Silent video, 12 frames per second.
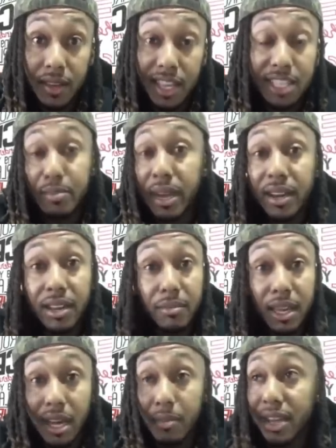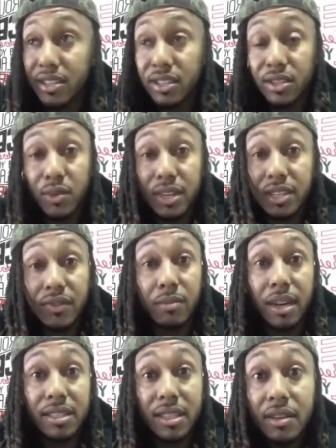It's bigger than me. I'm not just doing this for
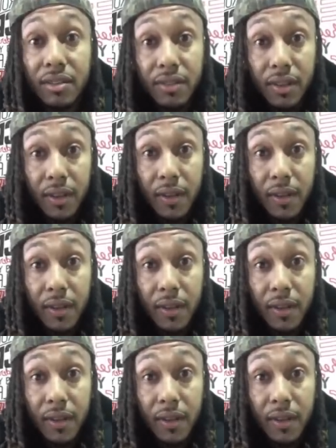myself.